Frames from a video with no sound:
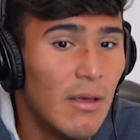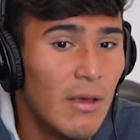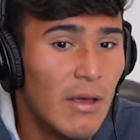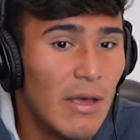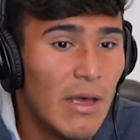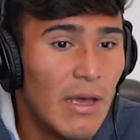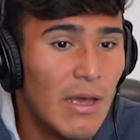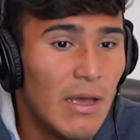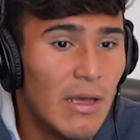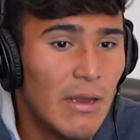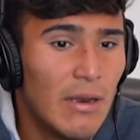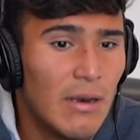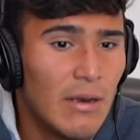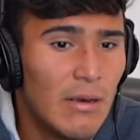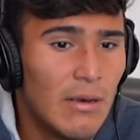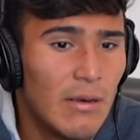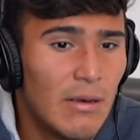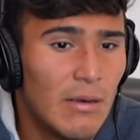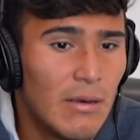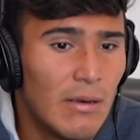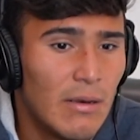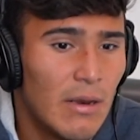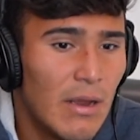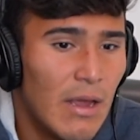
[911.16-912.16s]

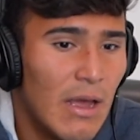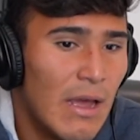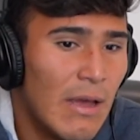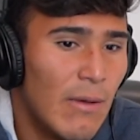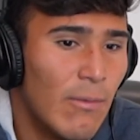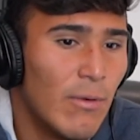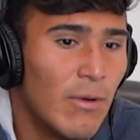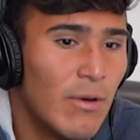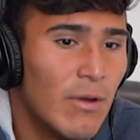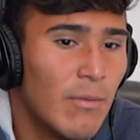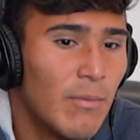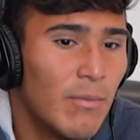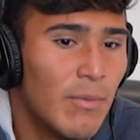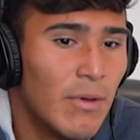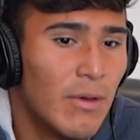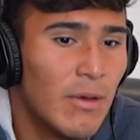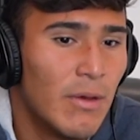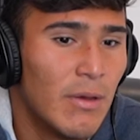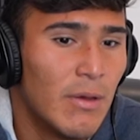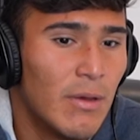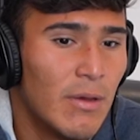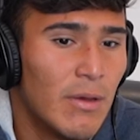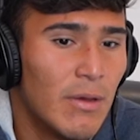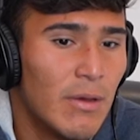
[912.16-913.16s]
and I went up
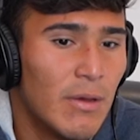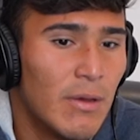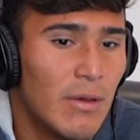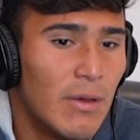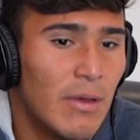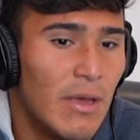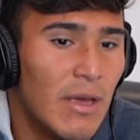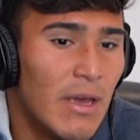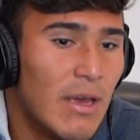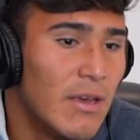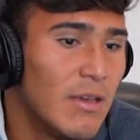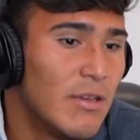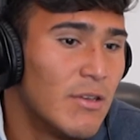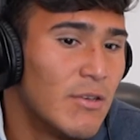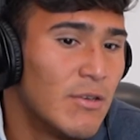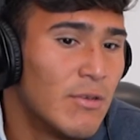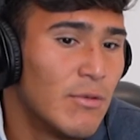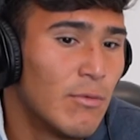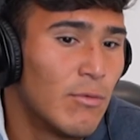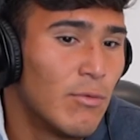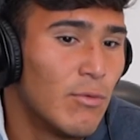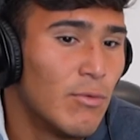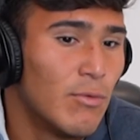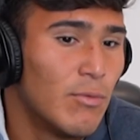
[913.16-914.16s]
a
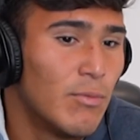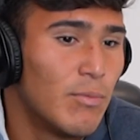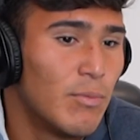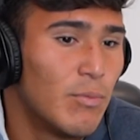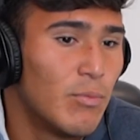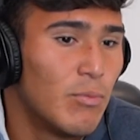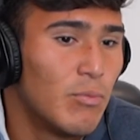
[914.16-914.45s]
age group,